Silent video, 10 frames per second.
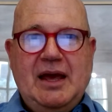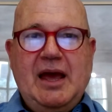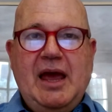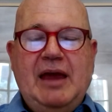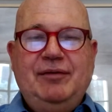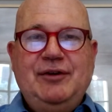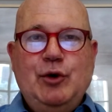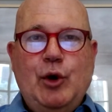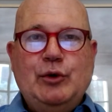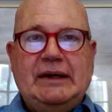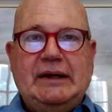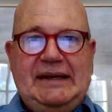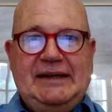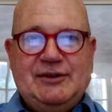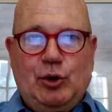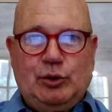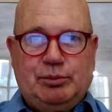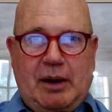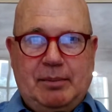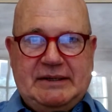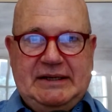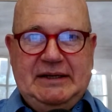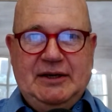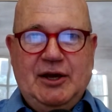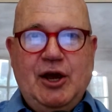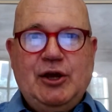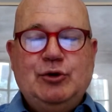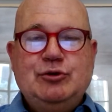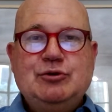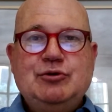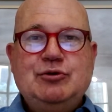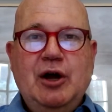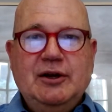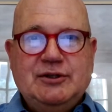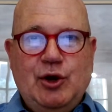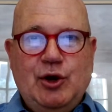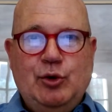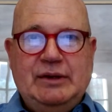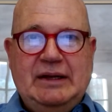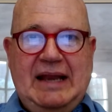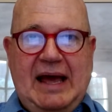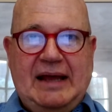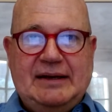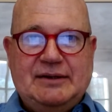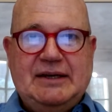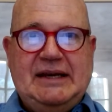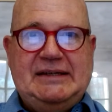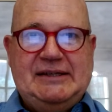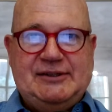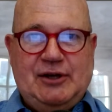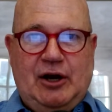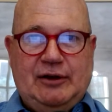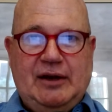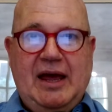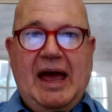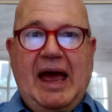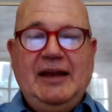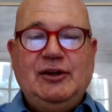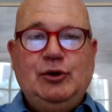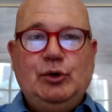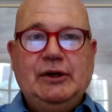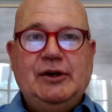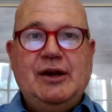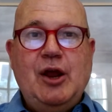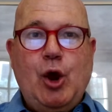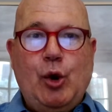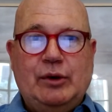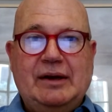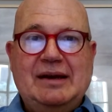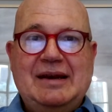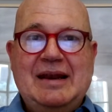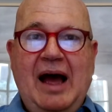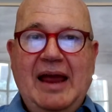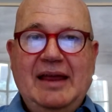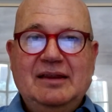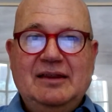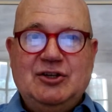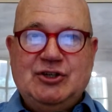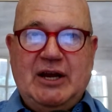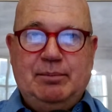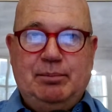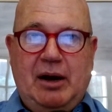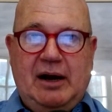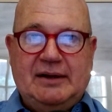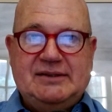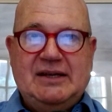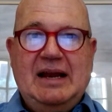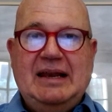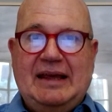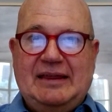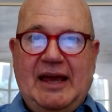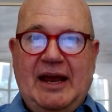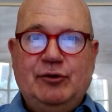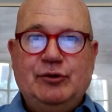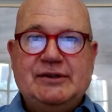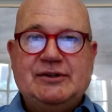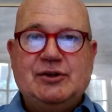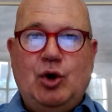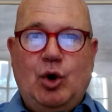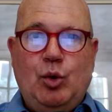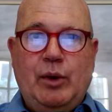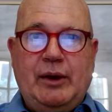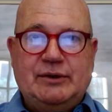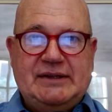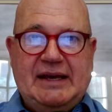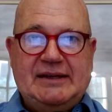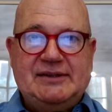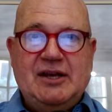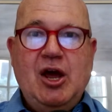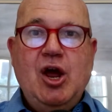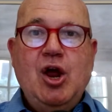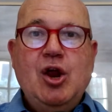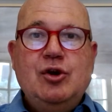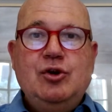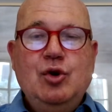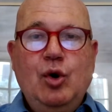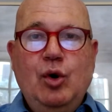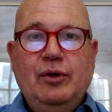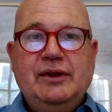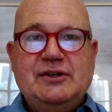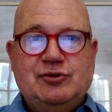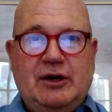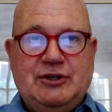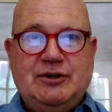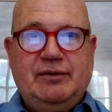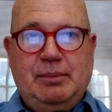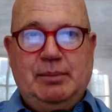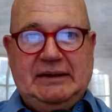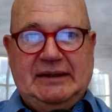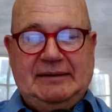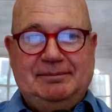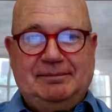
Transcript: If you own a leasehold property, you do not own the land it is on, and you can own neither the shed parts like the entrance, hallway or stairs, nor the structure of the building.